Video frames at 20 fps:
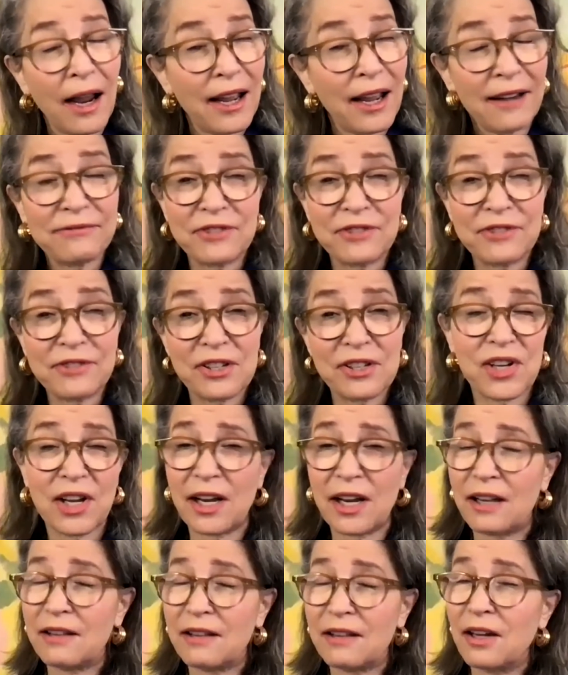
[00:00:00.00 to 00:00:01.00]
I have to
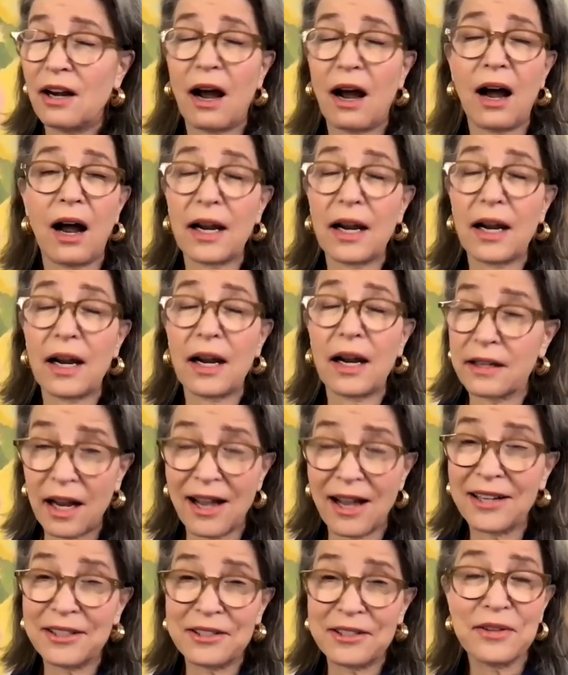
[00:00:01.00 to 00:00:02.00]
say that I
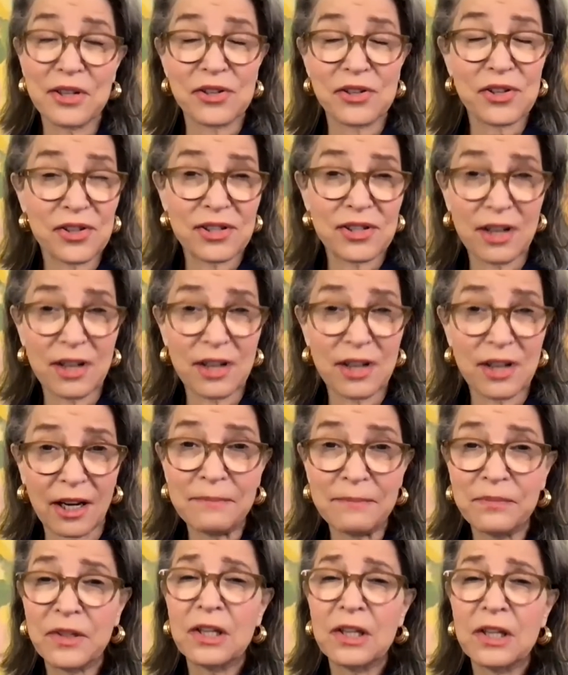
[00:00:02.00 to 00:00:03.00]
got onto this
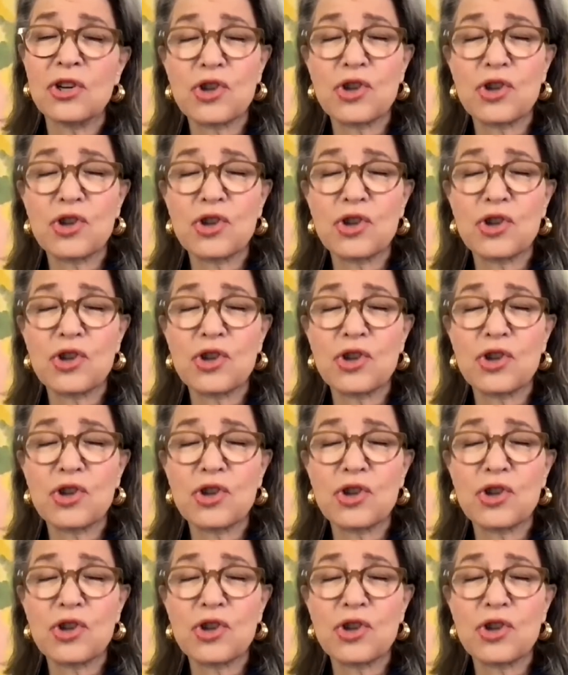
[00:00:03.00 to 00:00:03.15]
study.